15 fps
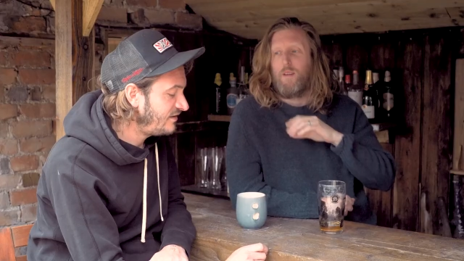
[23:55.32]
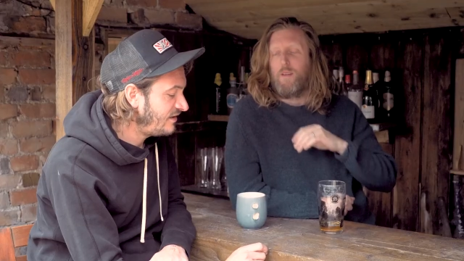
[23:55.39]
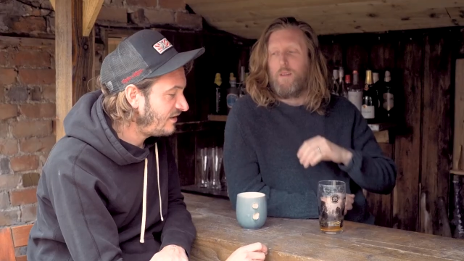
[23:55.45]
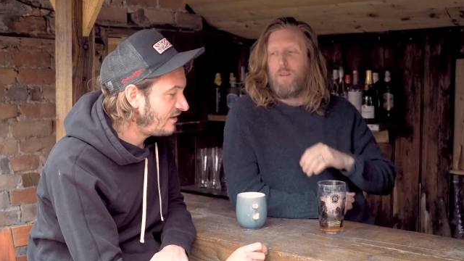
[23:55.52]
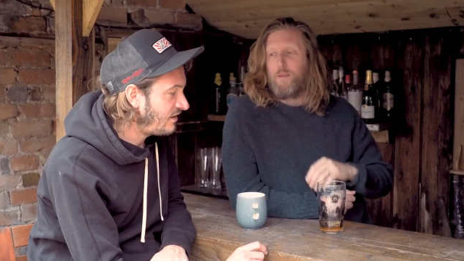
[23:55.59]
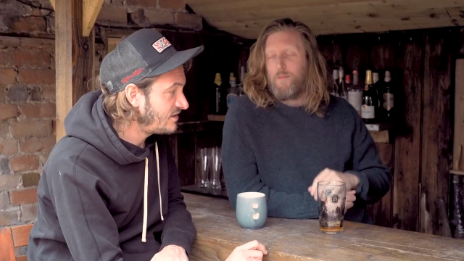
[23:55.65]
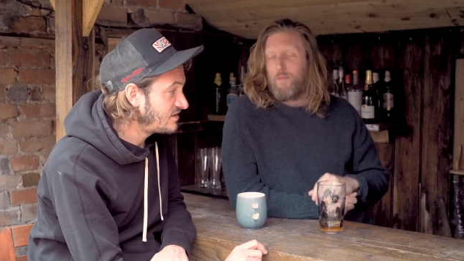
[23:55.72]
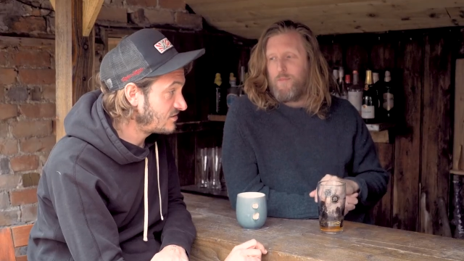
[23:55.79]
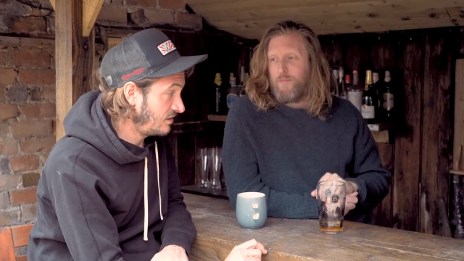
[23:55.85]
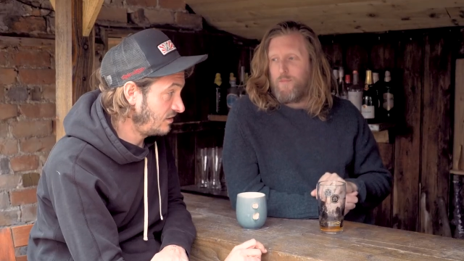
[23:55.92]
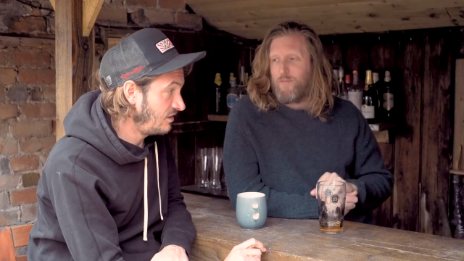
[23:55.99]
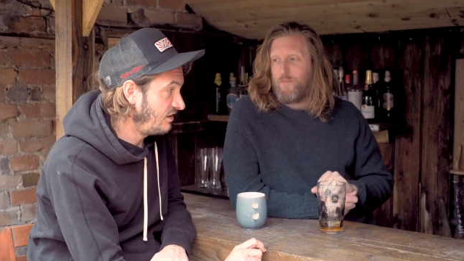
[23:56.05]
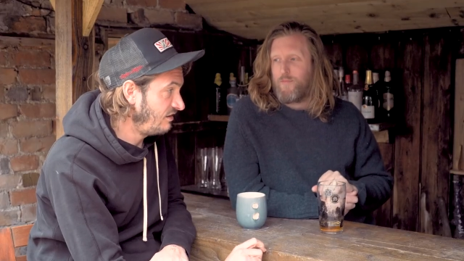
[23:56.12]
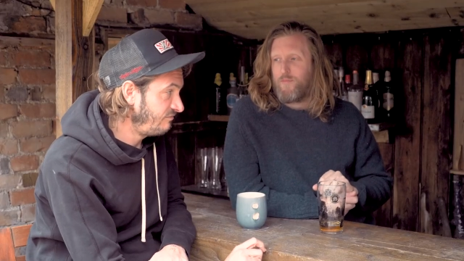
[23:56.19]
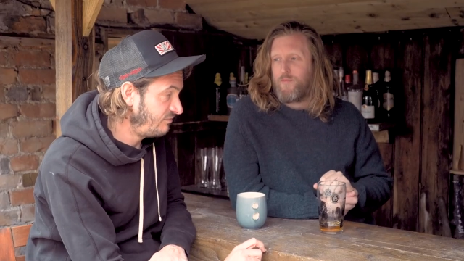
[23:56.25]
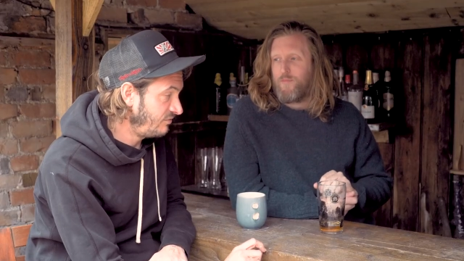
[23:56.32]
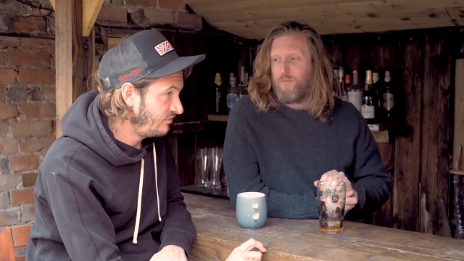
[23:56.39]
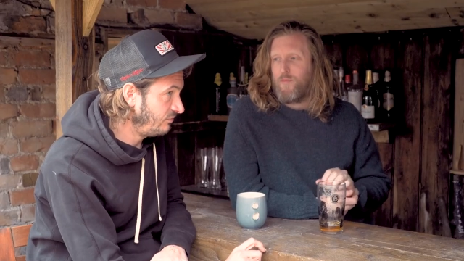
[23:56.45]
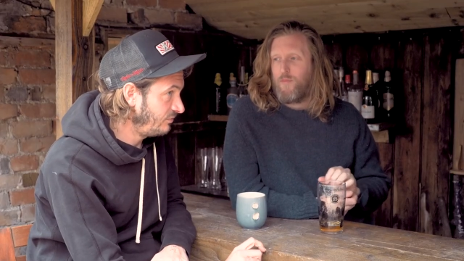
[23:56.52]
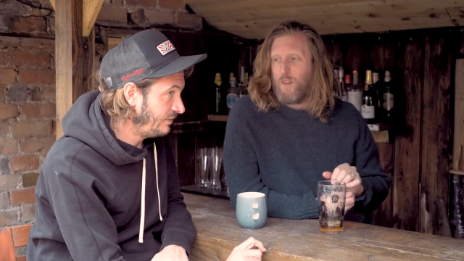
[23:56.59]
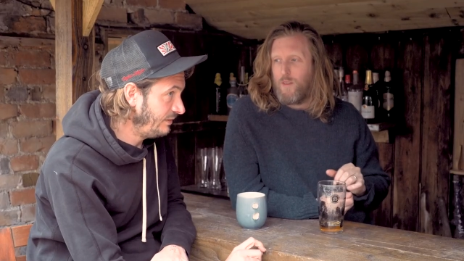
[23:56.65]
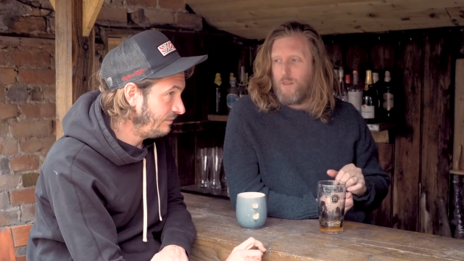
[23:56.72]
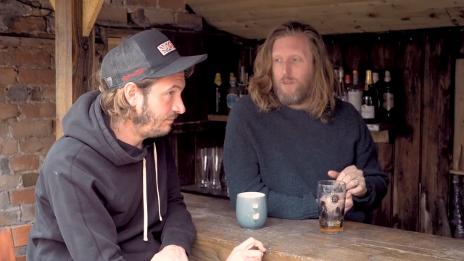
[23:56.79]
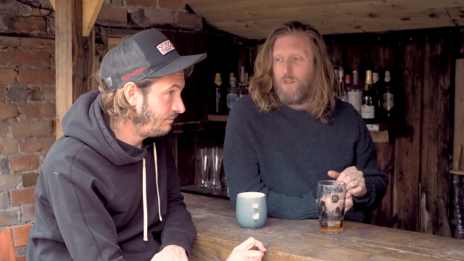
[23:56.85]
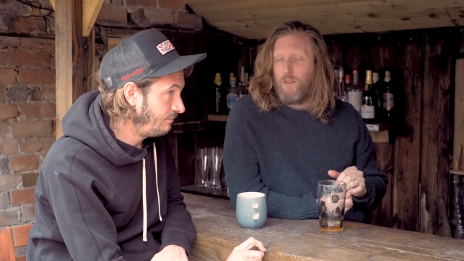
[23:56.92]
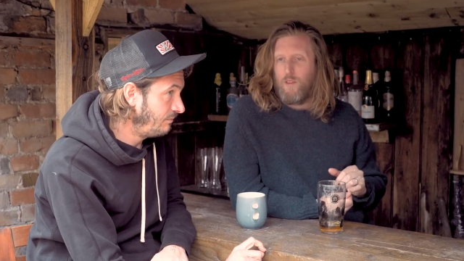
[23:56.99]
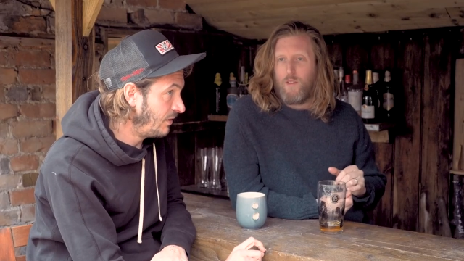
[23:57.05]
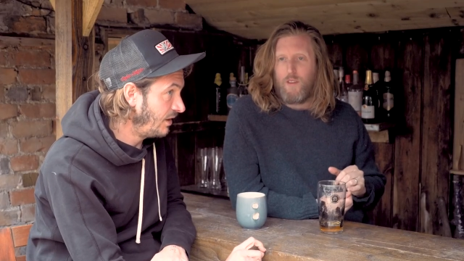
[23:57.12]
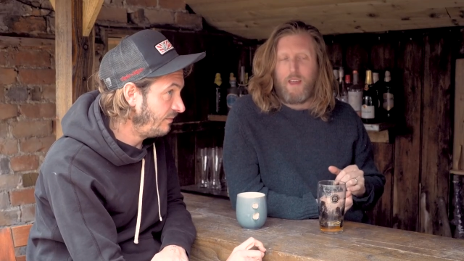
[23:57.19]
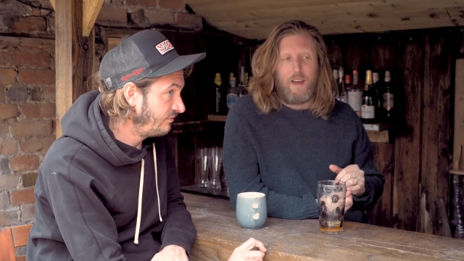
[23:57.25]
Speaker 1: it, I sung live, but we hmm.
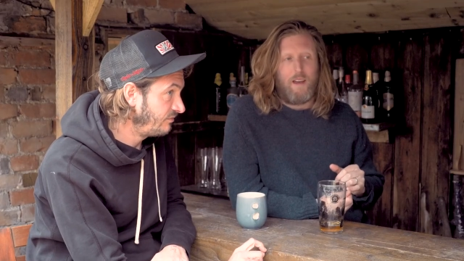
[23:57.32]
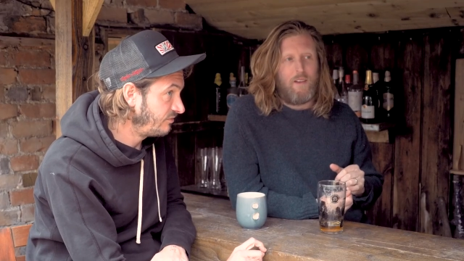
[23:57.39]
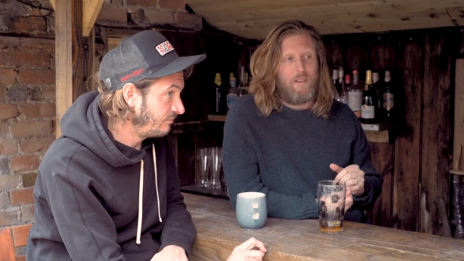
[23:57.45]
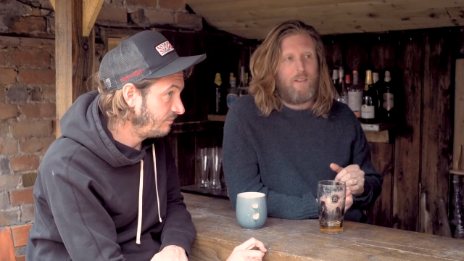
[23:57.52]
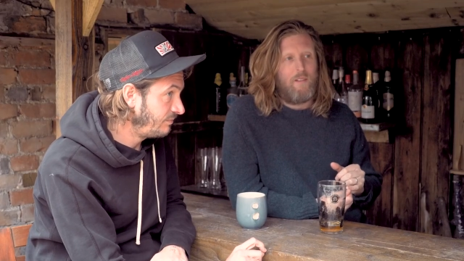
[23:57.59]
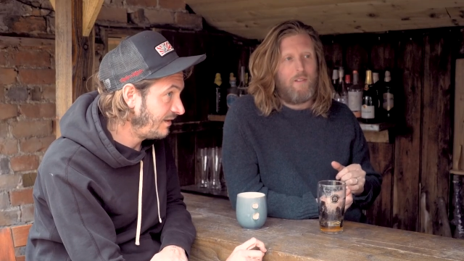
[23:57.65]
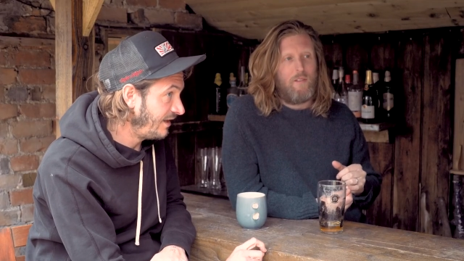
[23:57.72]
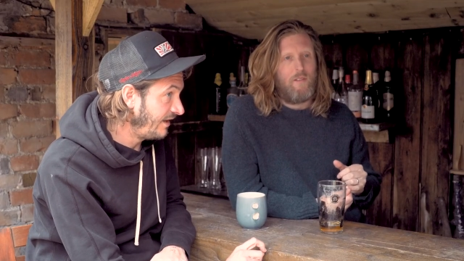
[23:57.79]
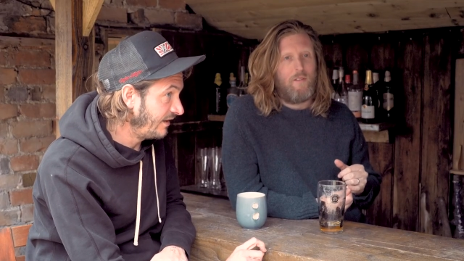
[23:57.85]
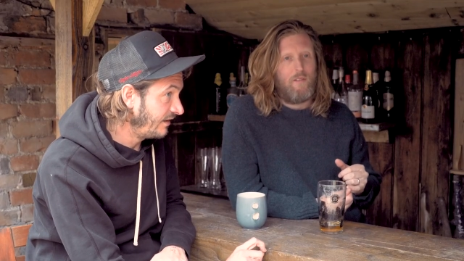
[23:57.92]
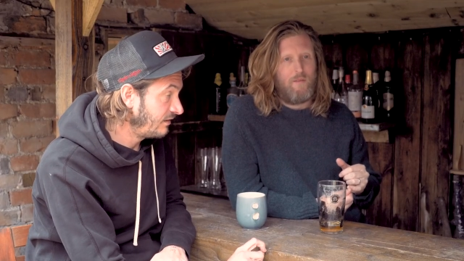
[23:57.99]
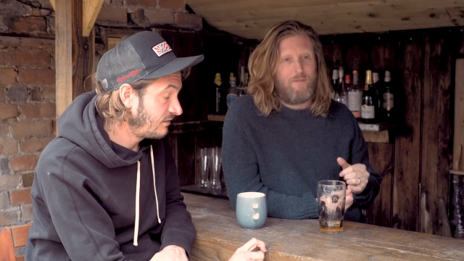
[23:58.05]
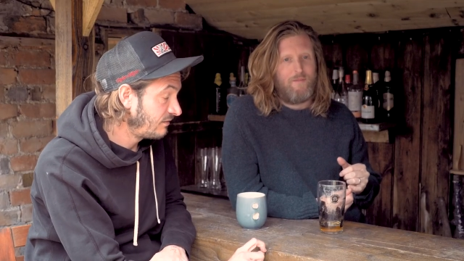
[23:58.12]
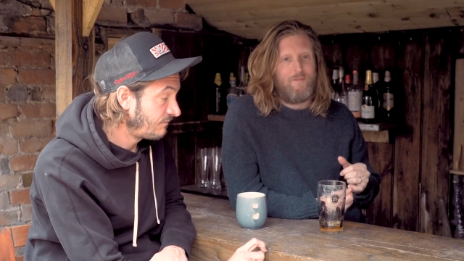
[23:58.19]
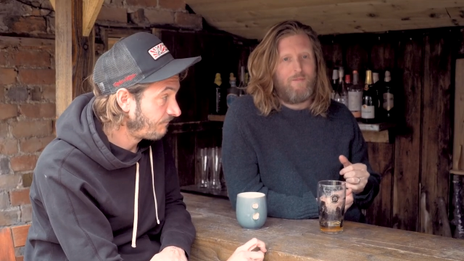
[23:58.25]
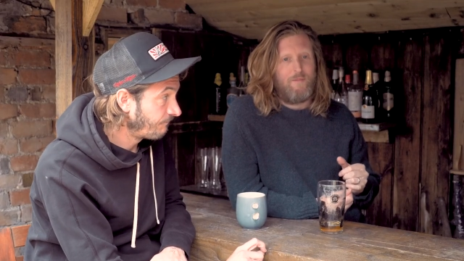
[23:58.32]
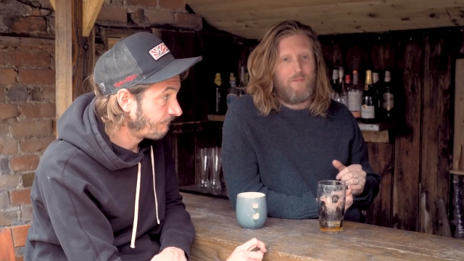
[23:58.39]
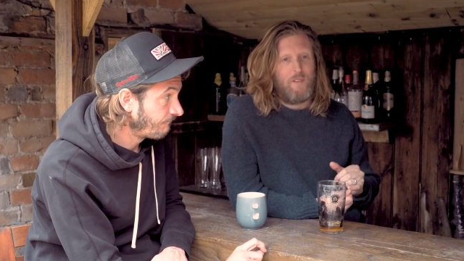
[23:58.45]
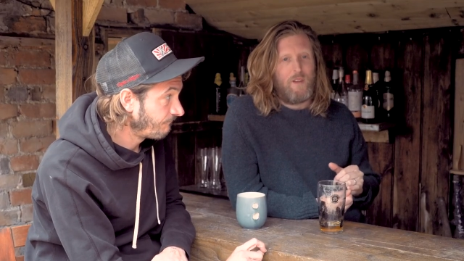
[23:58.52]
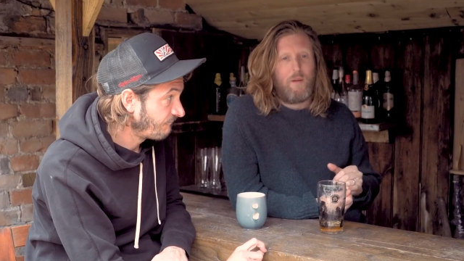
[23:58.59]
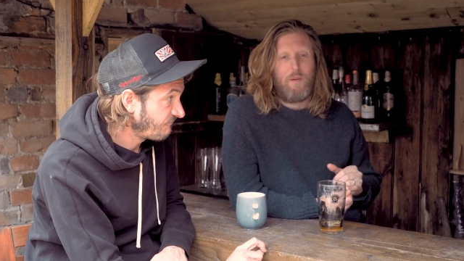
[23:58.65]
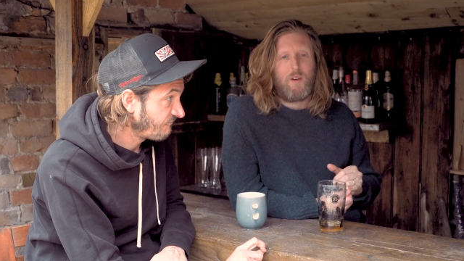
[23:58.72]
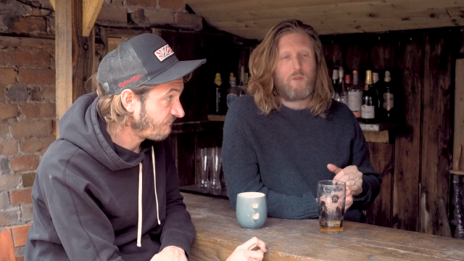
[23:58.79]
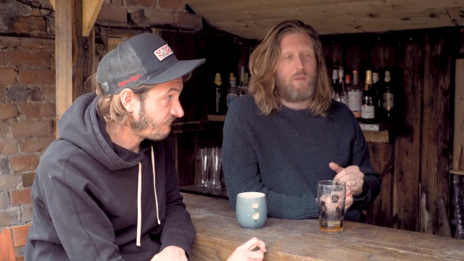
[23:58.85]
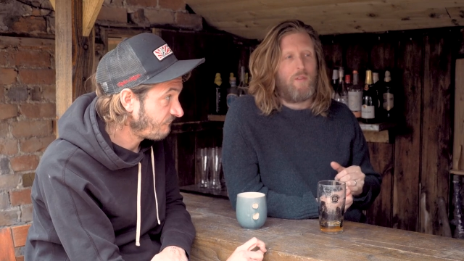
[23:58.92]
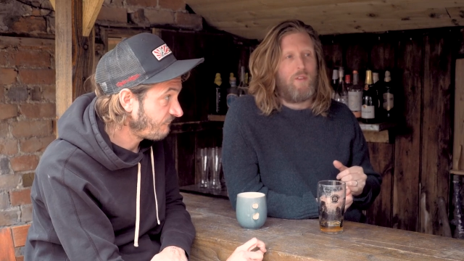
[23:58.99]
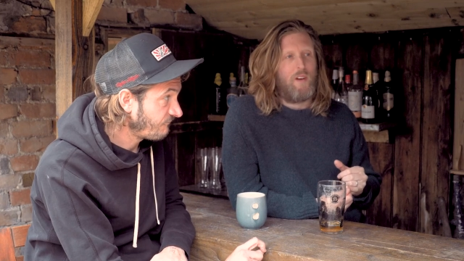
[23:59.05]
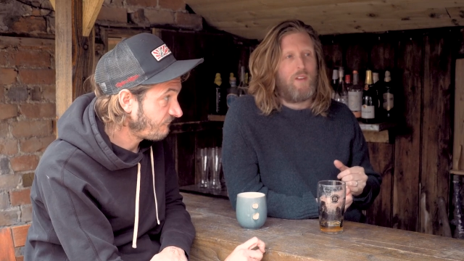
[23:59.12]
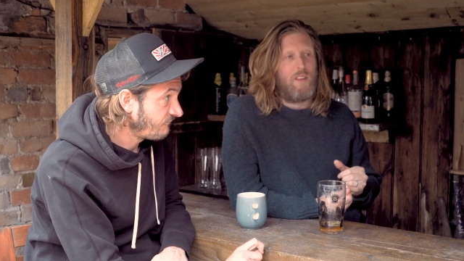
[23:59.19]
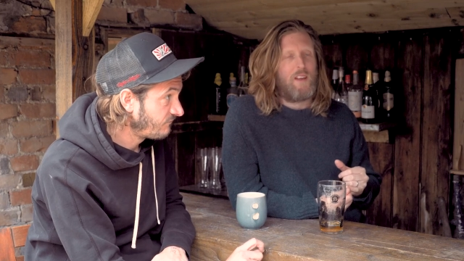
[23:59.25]
mimed yeah. the playing. Yeah.
Speaker 2: I much
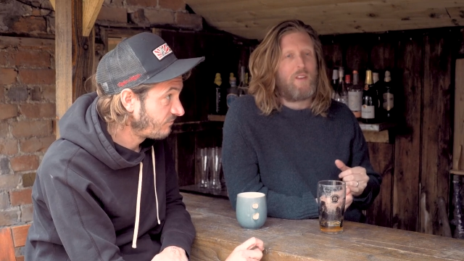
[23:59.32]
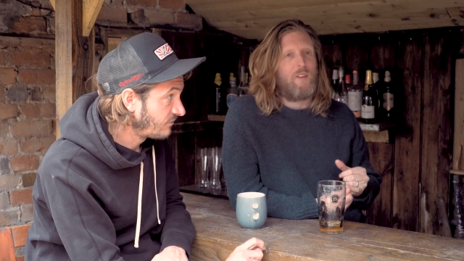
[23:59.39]
preferred that. It's